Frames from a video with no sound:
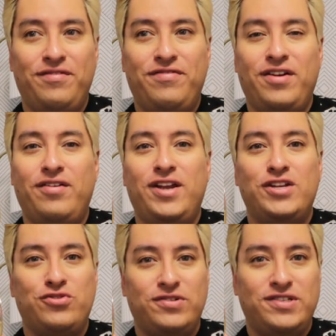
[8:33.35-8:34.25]
very
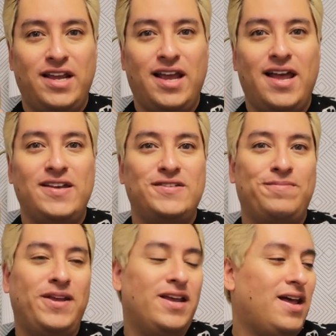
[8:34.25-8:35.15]
interesting, guys,
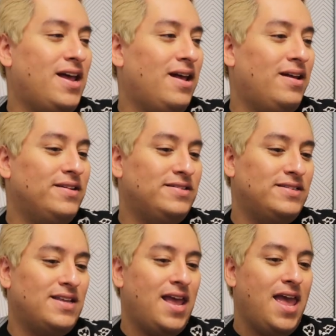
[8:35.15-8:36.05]

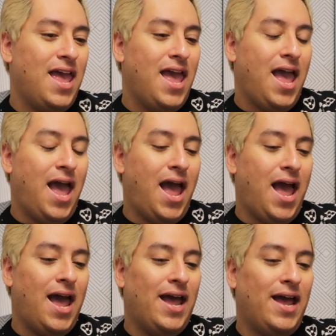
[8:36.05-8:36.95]
because
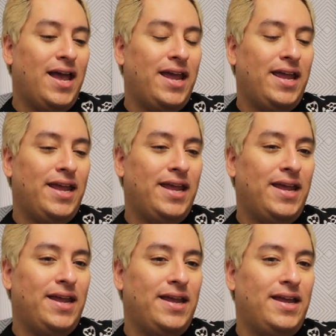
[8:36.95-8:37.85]

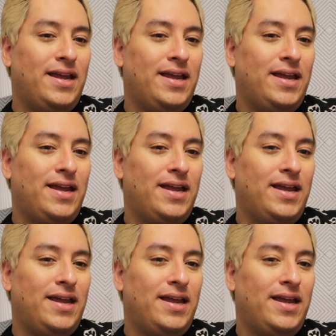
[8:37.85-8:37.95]
I